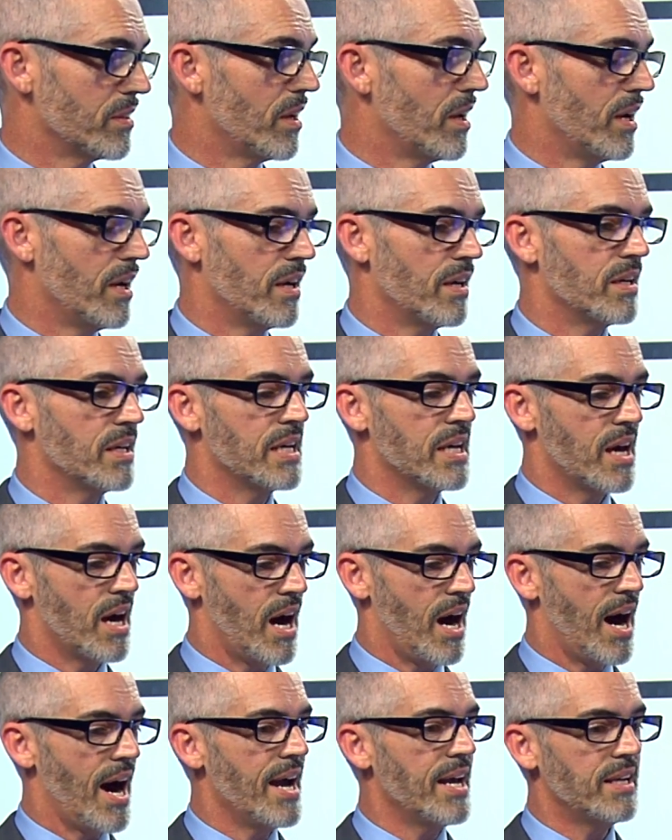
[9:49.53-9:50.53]

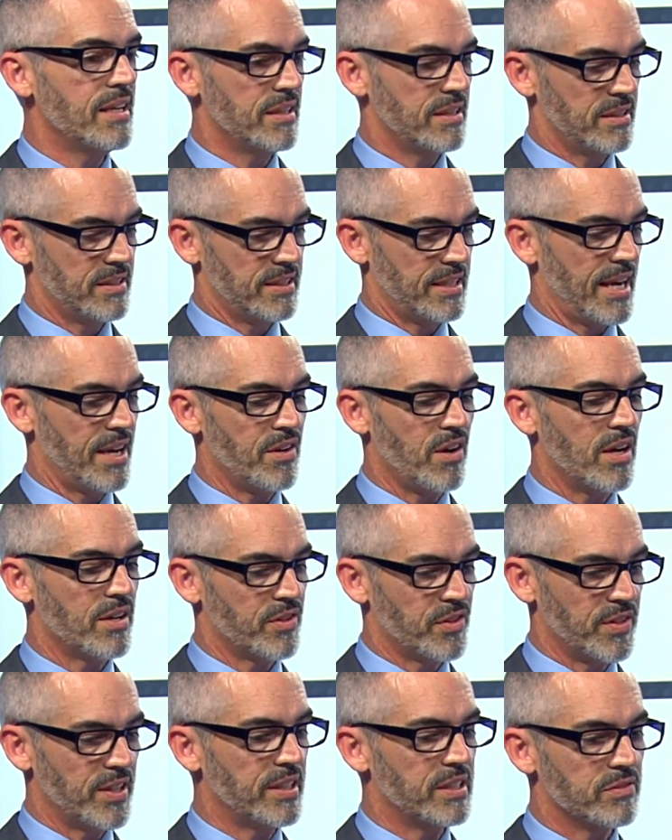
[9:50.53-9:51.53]
I cannot
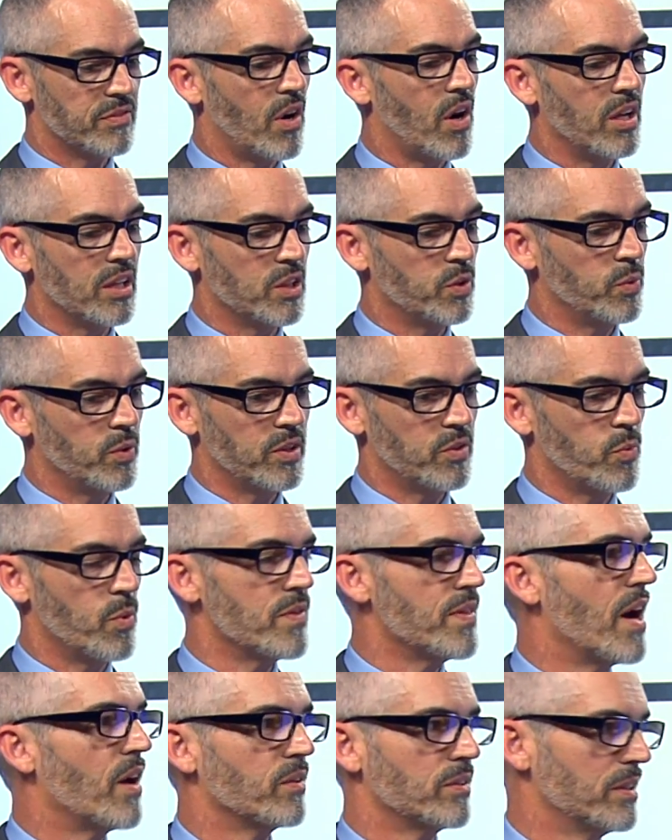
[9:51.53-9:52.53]
think of Hollywood
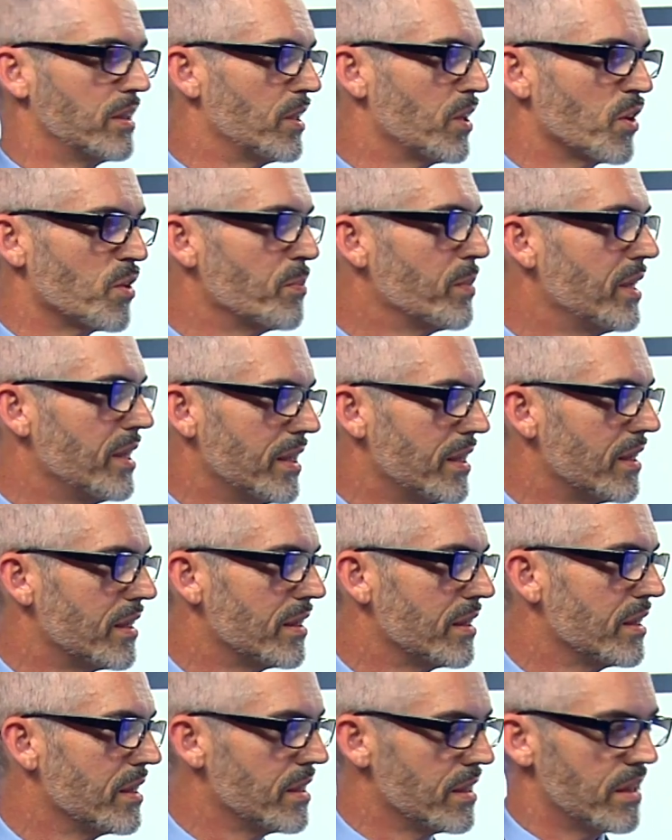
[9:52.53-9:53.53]
without Little Armenia.
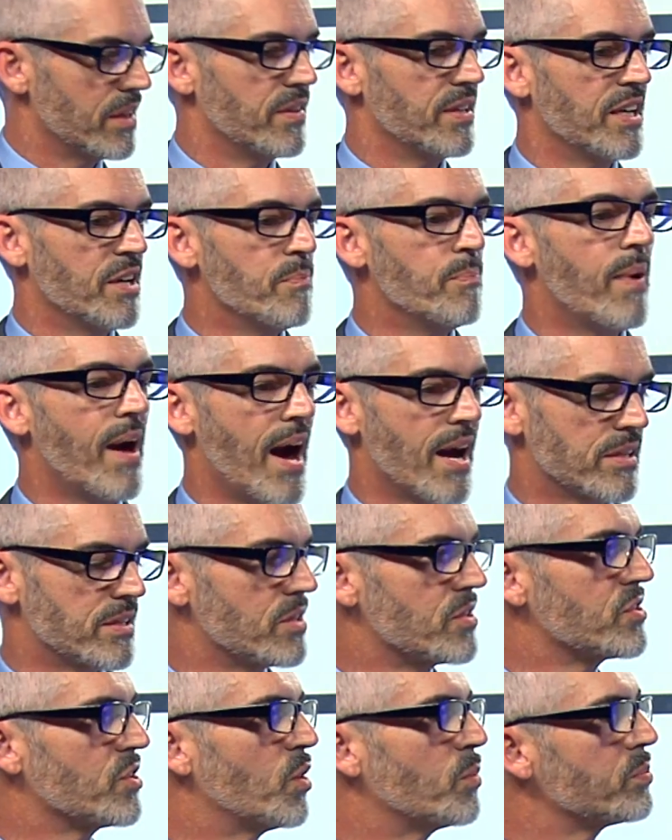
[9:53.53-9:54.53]
The impact
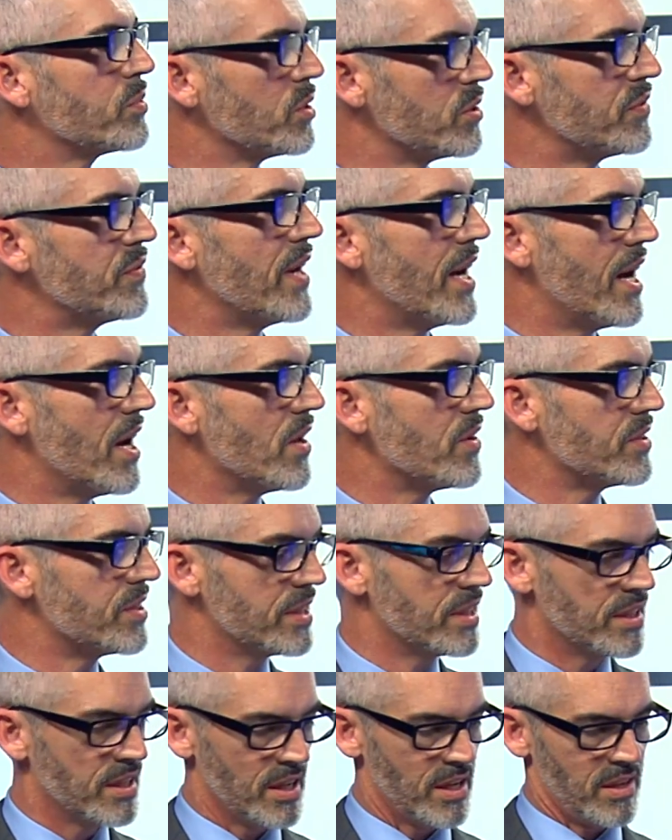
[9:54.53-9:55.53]
is so profound
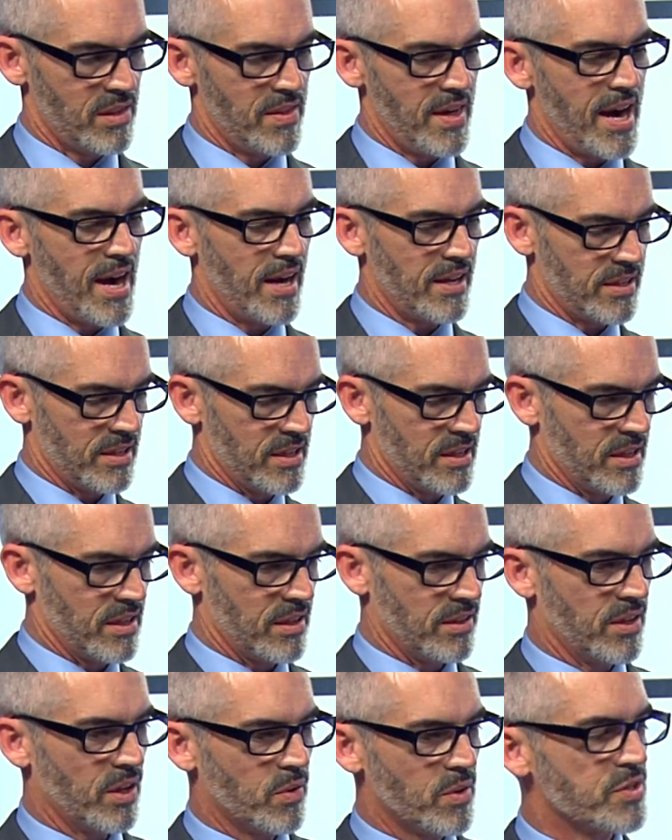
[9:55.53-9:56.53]
that
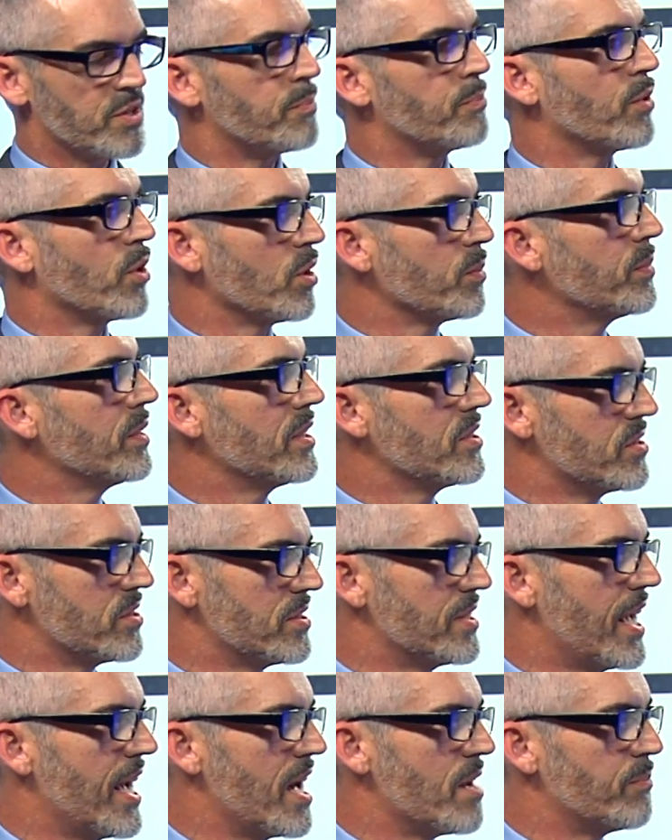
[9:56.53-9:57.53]
there is a permanent
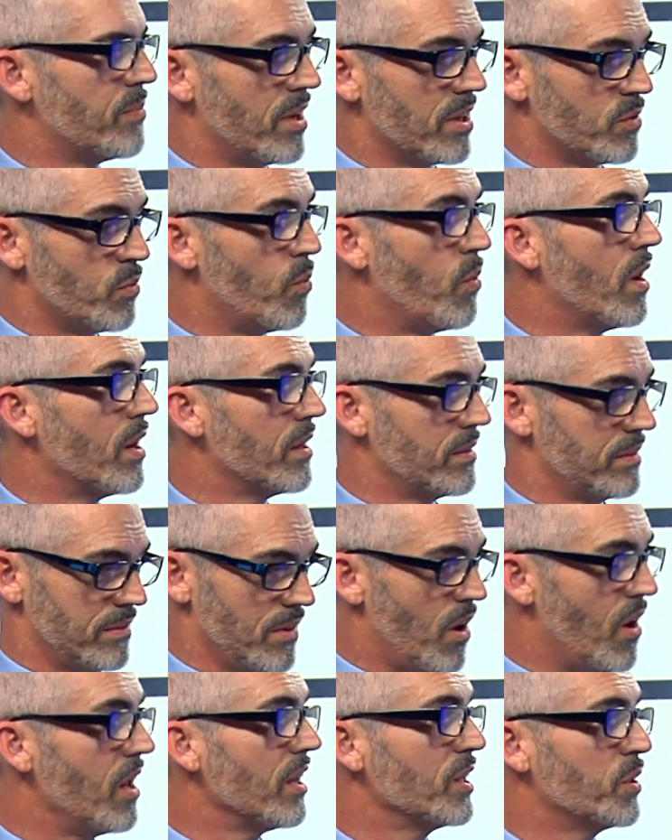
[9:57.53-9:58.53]
stamp on what
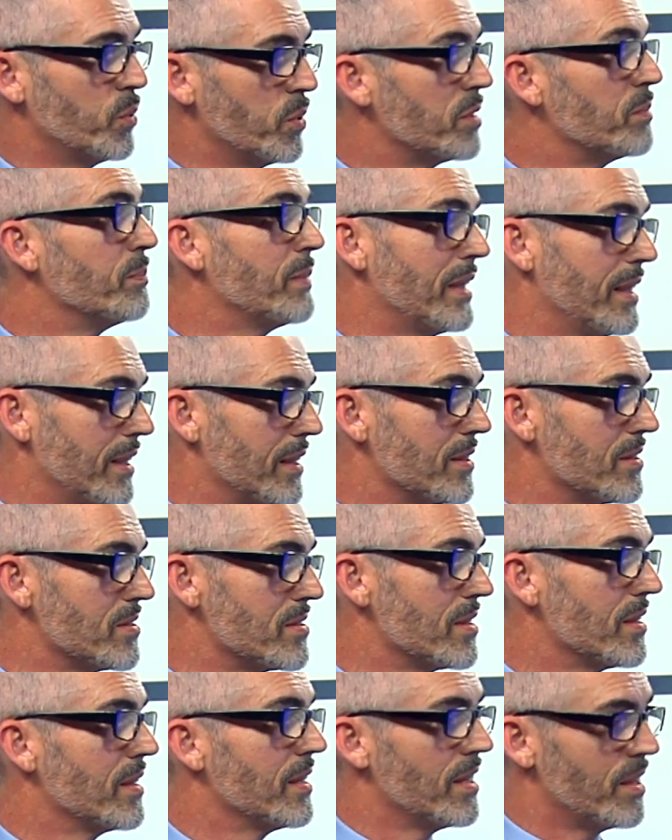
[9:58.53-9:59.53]
Hollywood means
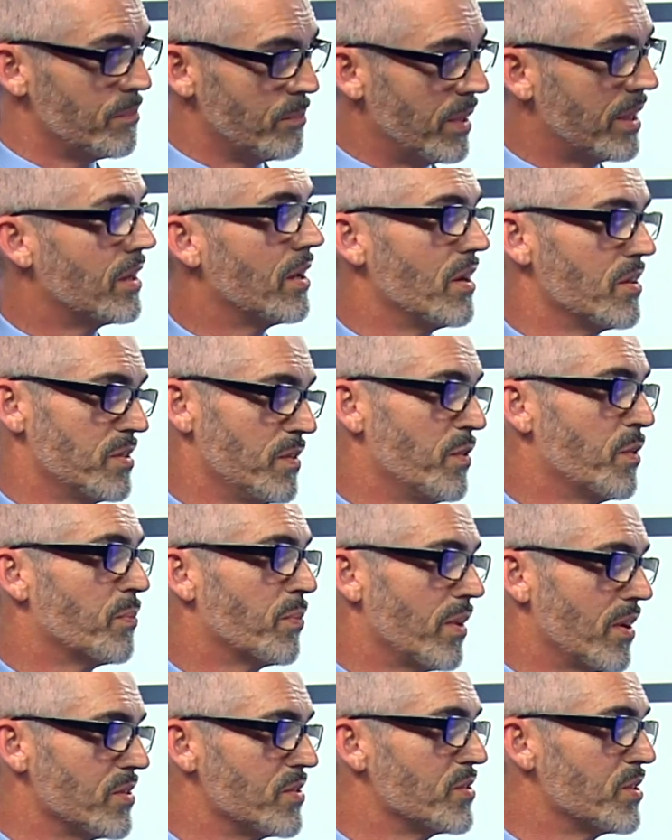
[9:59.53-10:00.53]
because of the
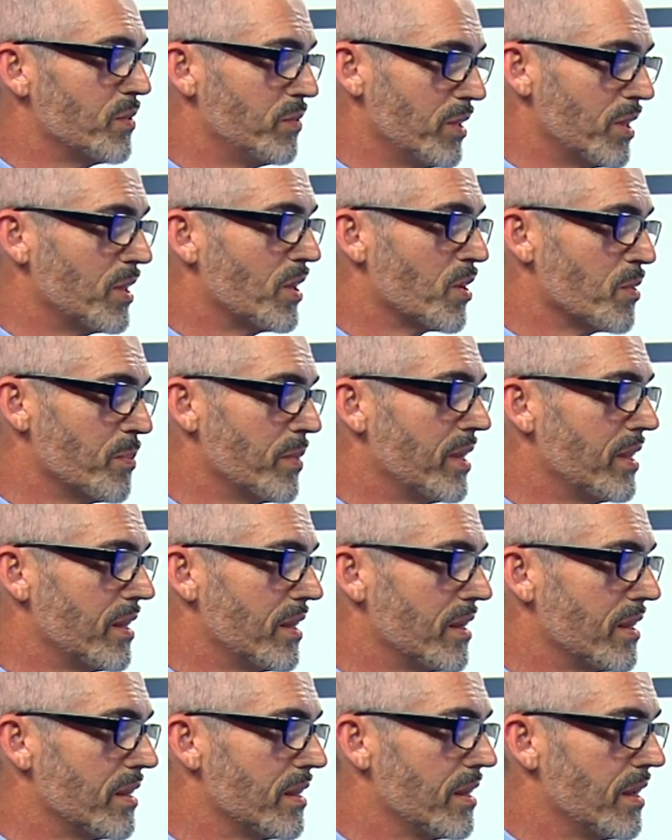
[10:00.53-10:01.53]
presence of Little
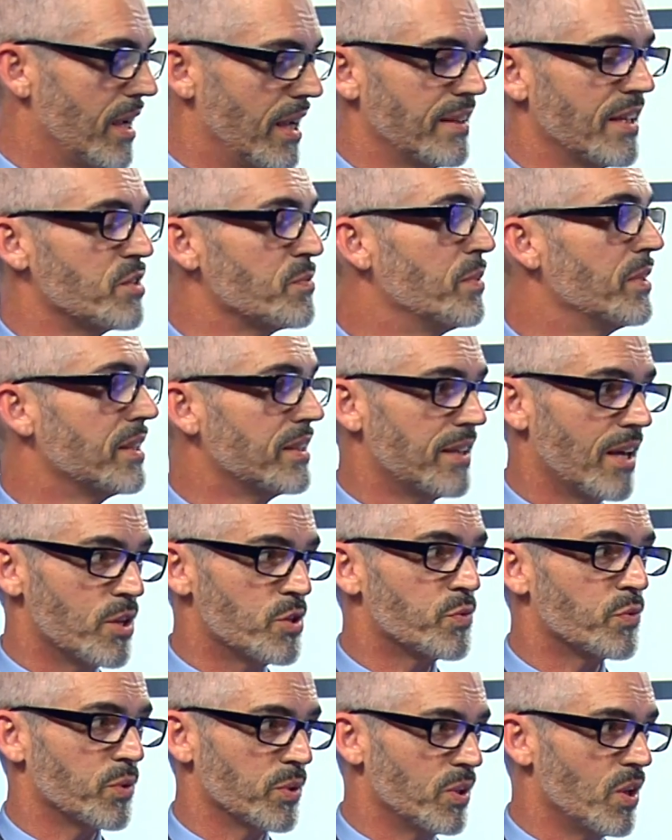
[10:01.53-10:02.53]
Armenia. And that's been the case
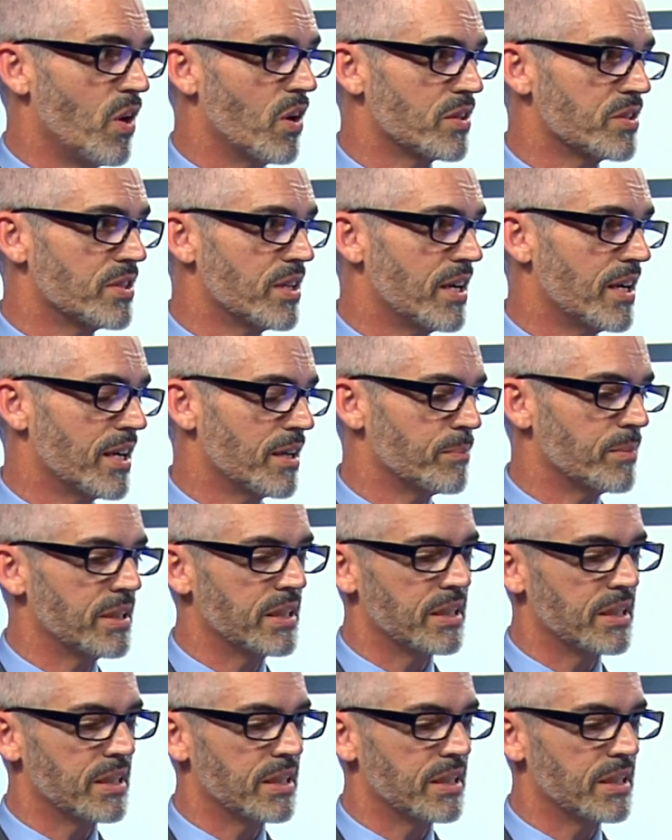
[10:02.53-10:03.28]
for a long time.